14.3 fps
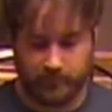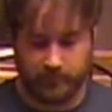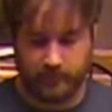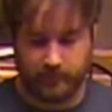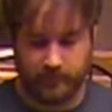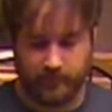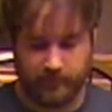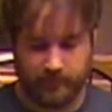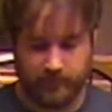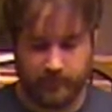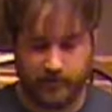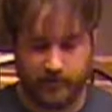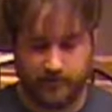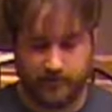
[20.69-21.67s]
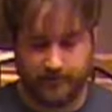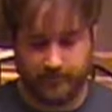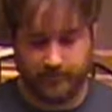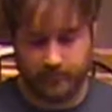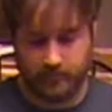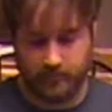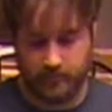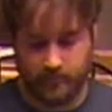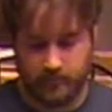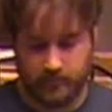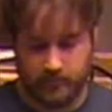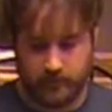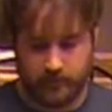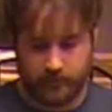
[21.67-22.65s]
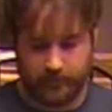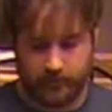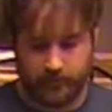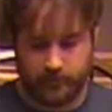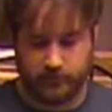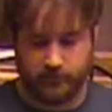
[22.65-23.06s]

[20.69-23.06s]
him, but so